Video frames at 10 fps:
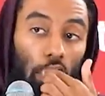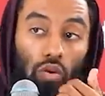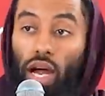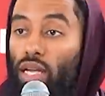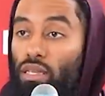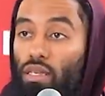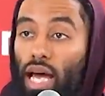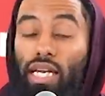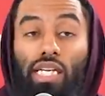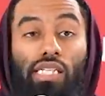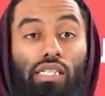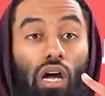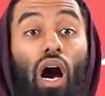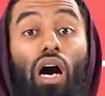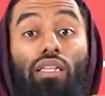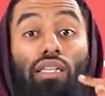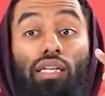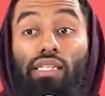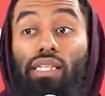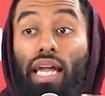right? And he started
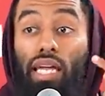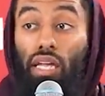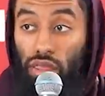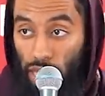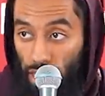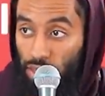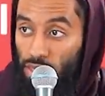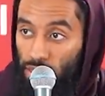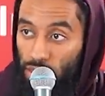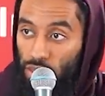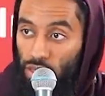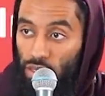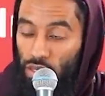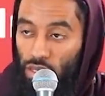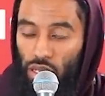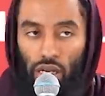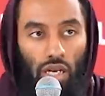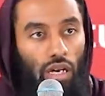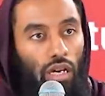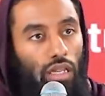saying things
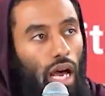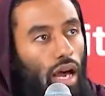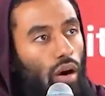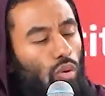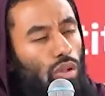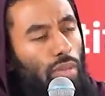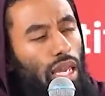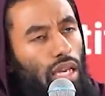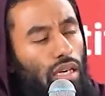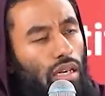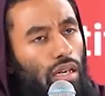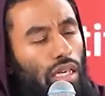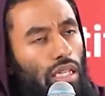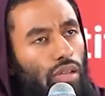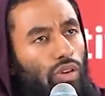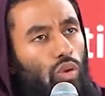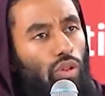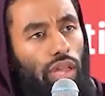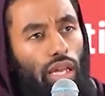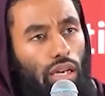that would make an individual
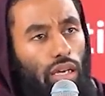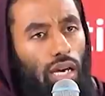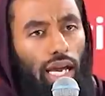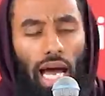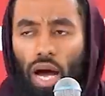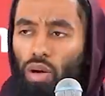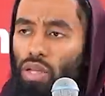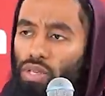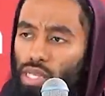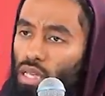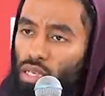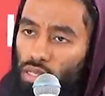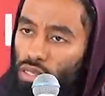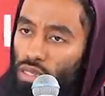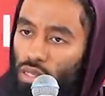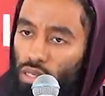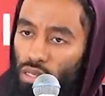think, how can he even say this?